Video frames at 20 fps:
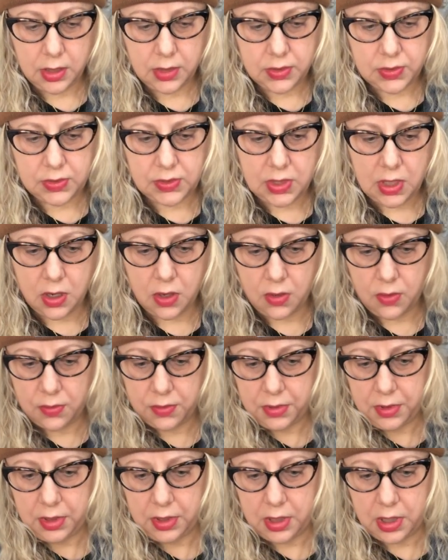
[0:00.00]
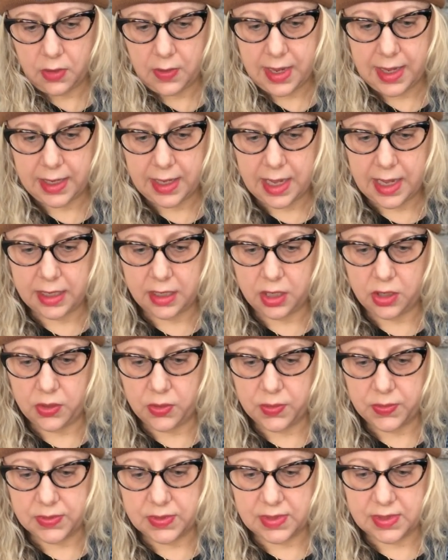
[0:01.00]
so, you know, I kind of
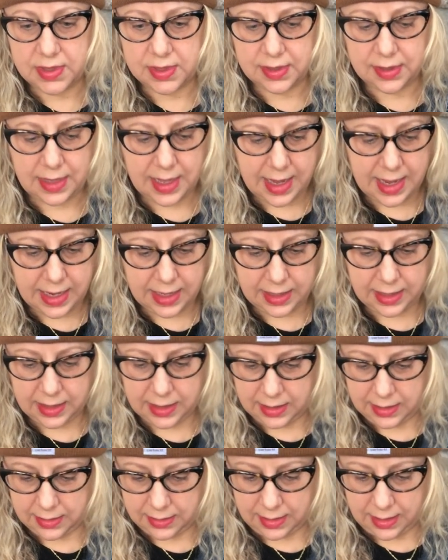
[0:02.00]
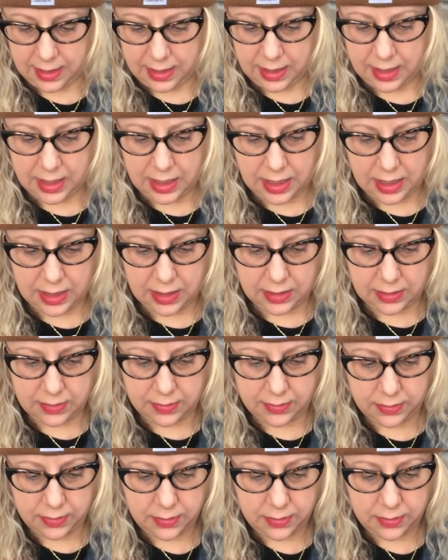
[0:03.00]
use the sliding and,